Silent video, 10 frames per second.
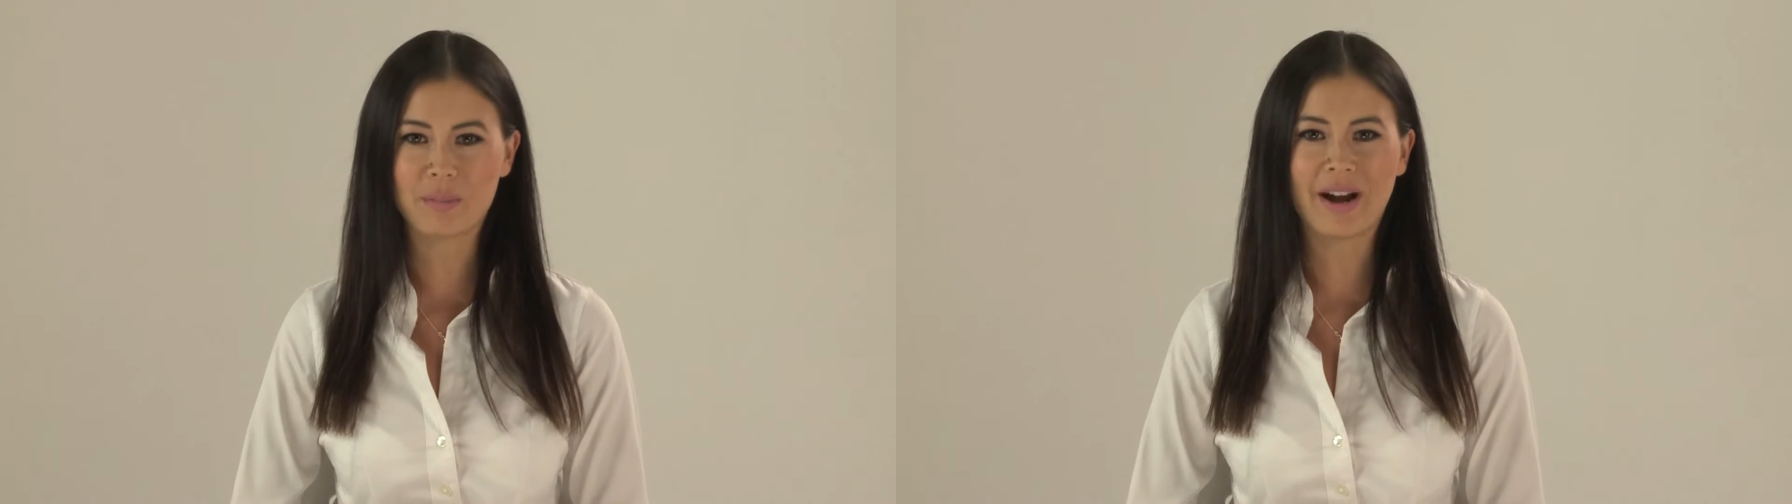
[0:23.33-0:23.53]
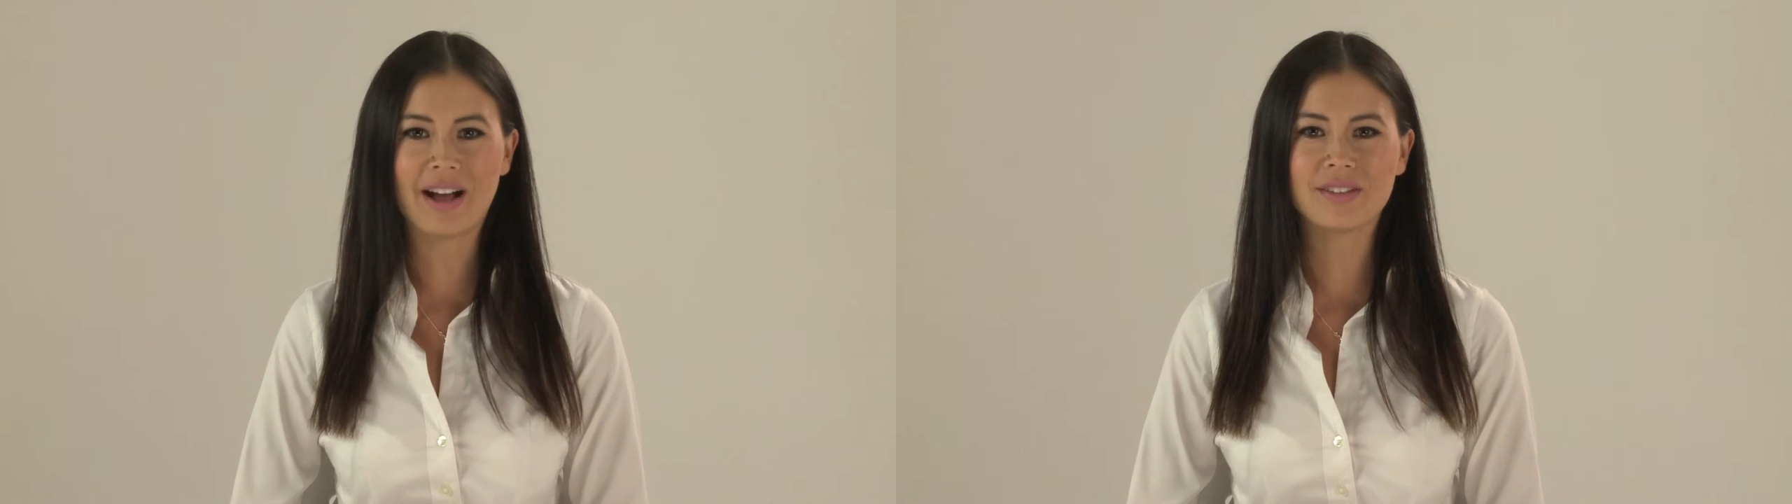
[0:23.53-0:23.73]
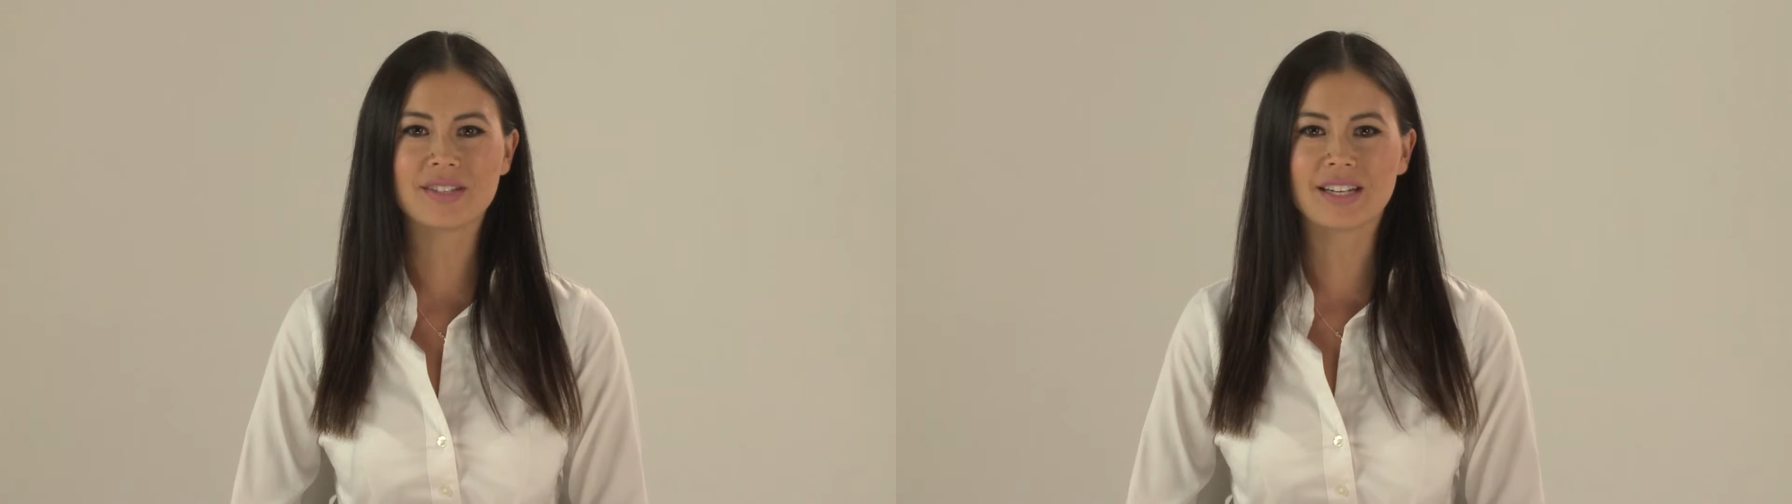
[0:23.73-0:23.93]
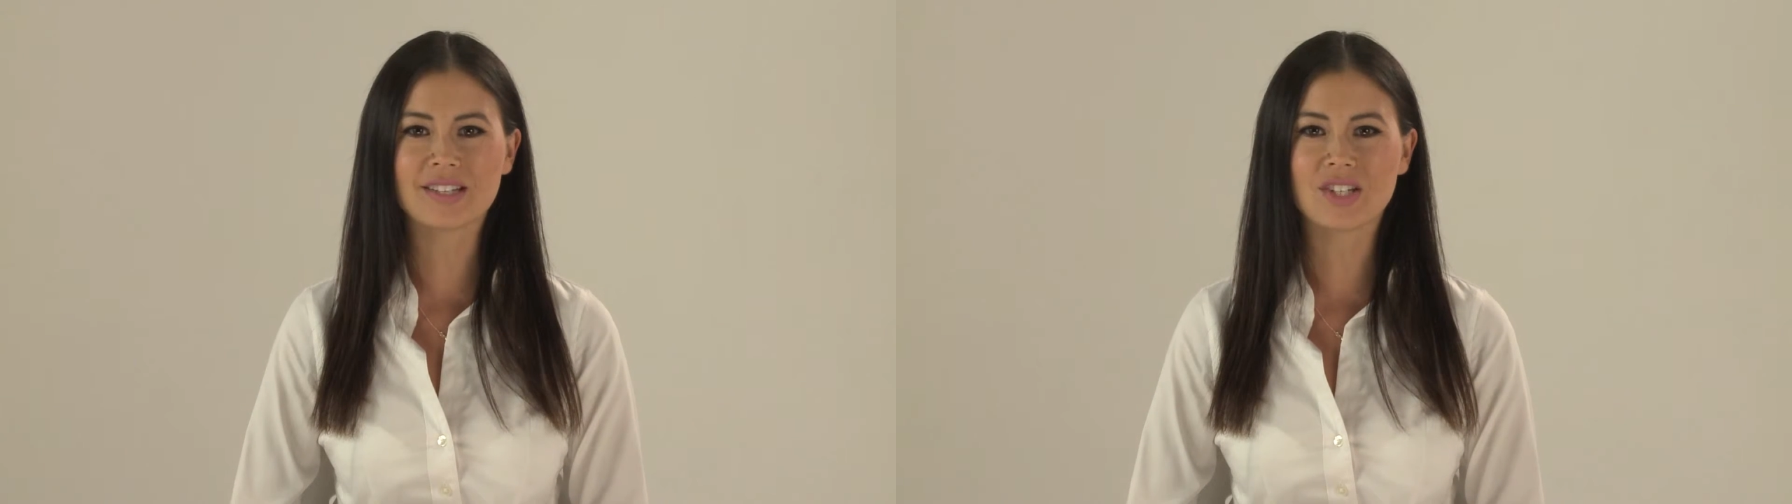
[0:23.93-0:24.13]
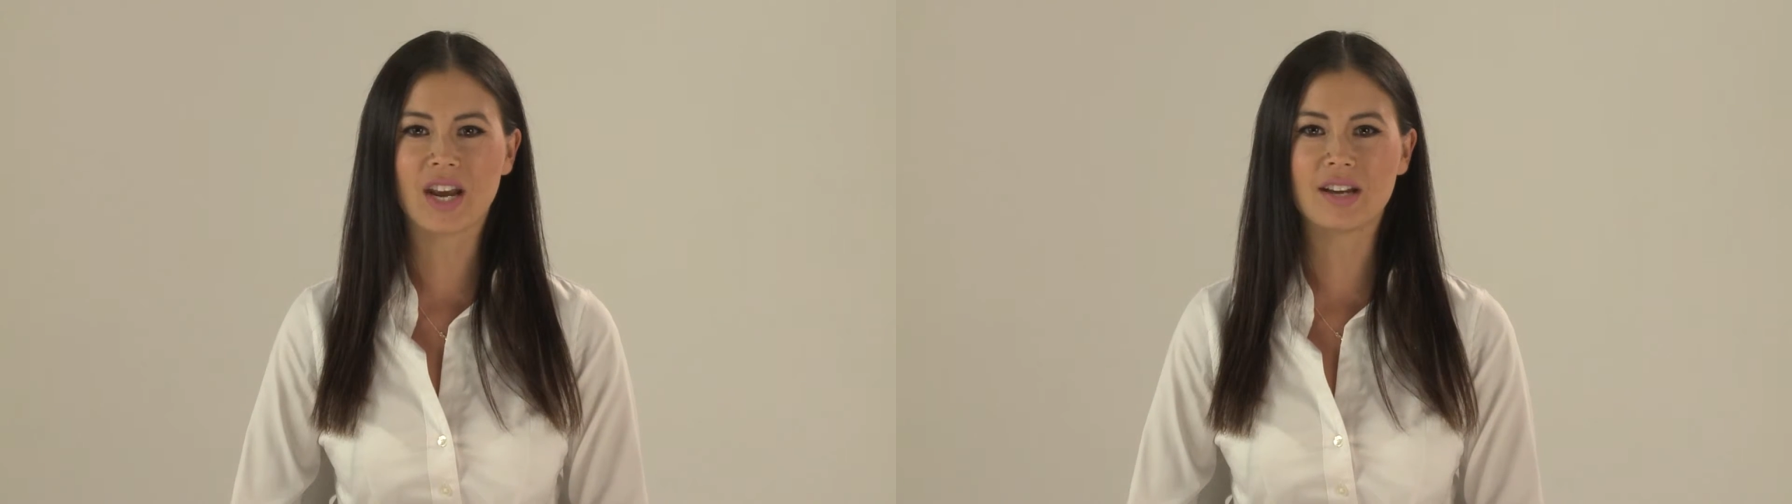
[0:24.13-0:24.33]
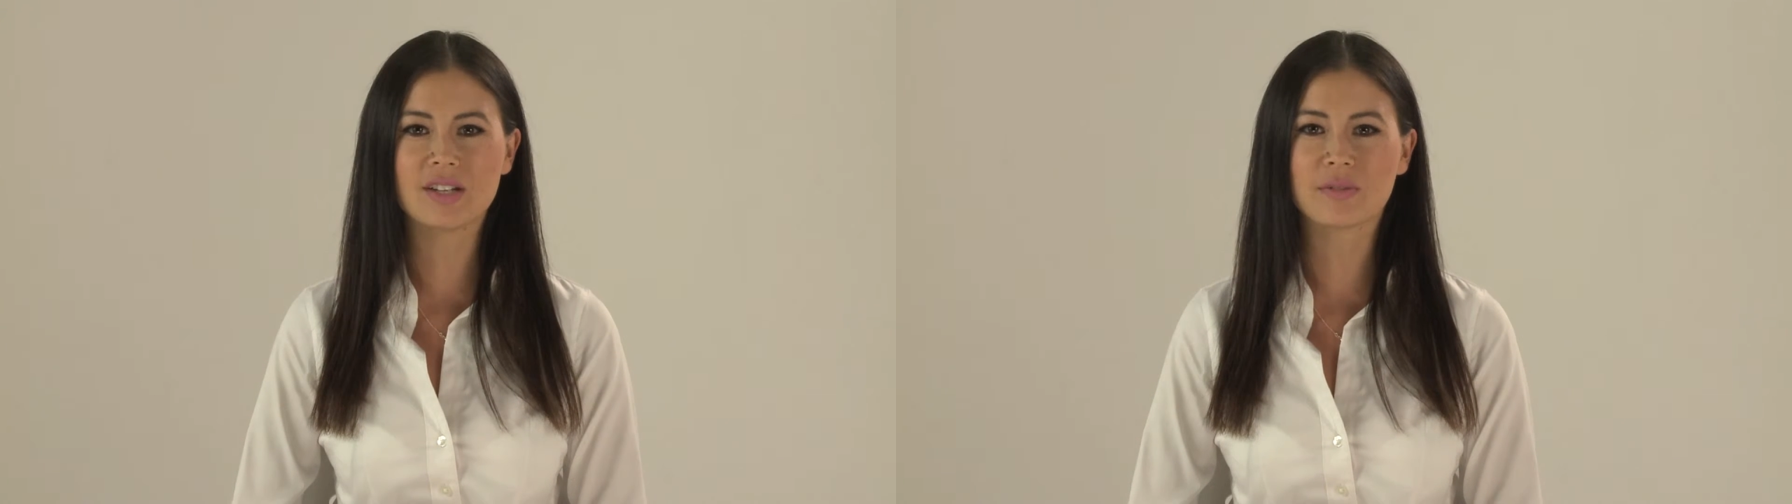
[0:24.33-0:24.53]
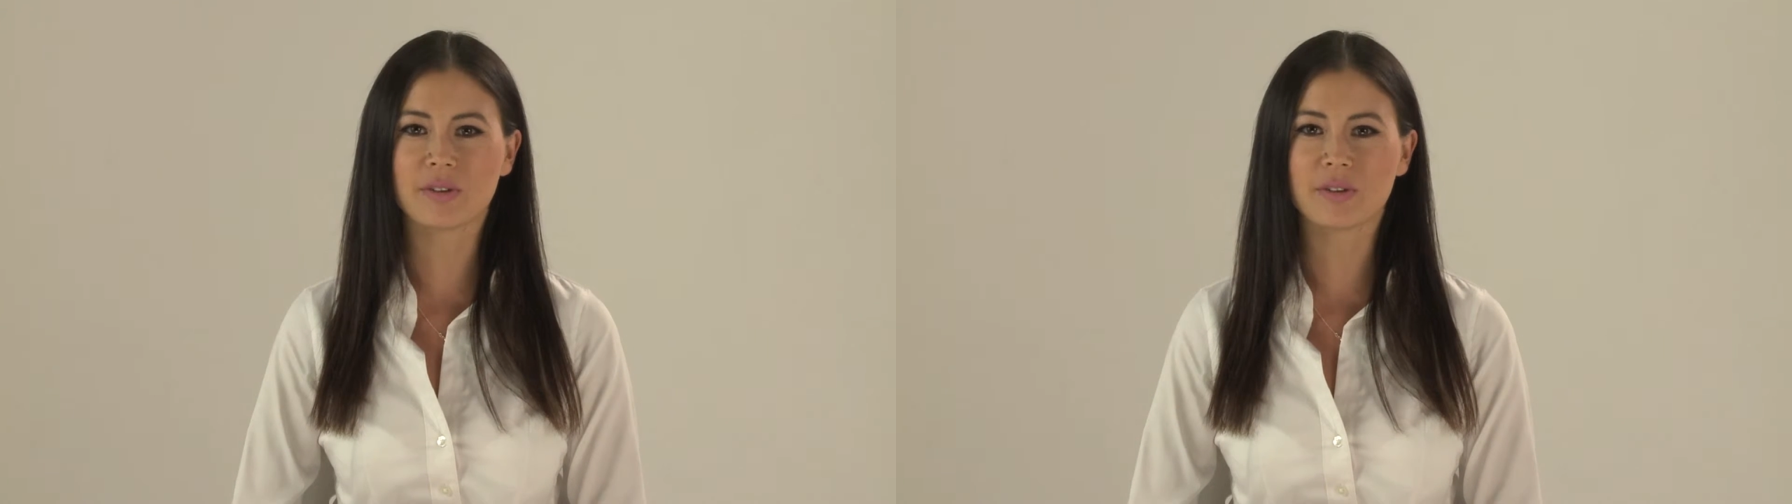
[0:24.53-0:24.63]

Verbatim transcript: brows in exchange